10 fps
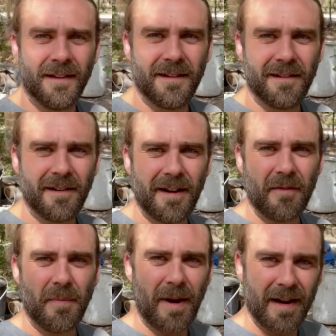All right,
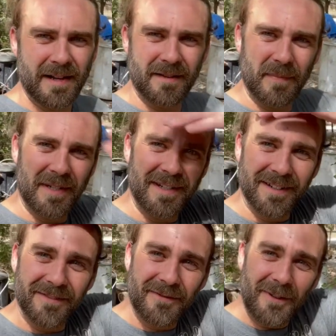everybody, I've been
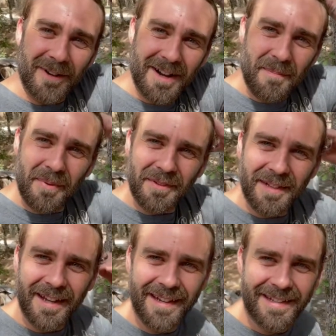here for a couple
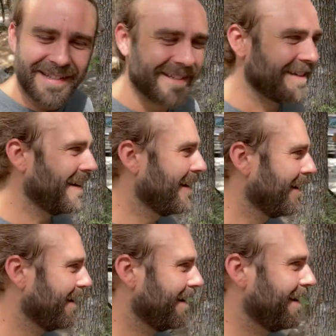days.
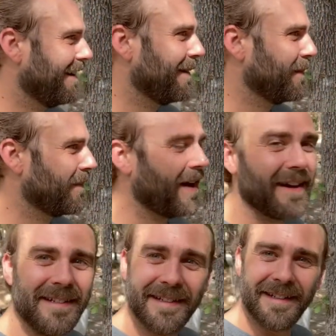
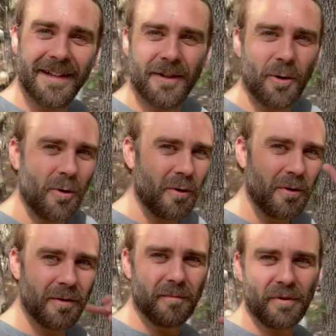I did a
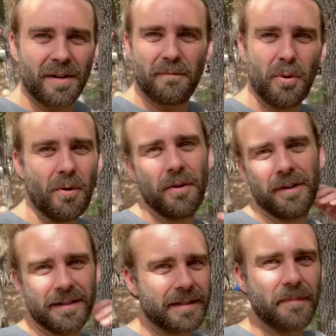whole brick pour
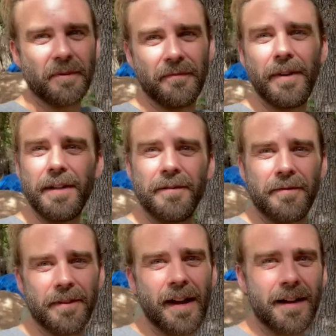and a separate video
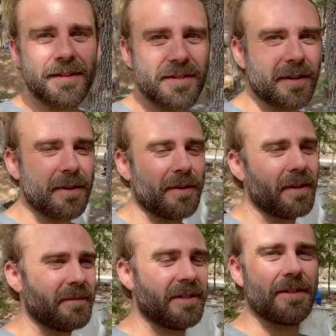for that. So
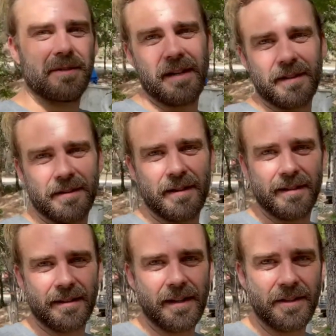let me just
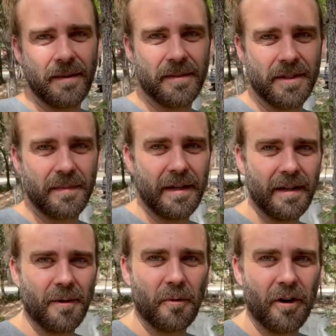catch you up to
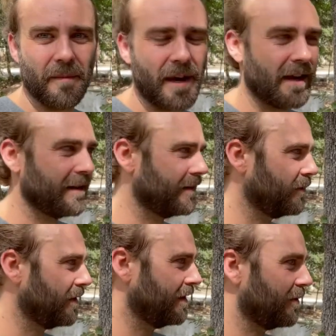speed on where I'm at
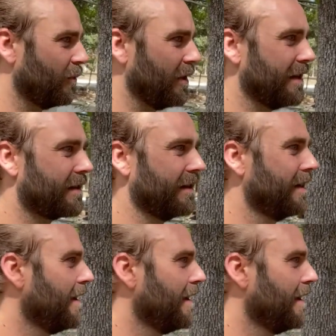with this week.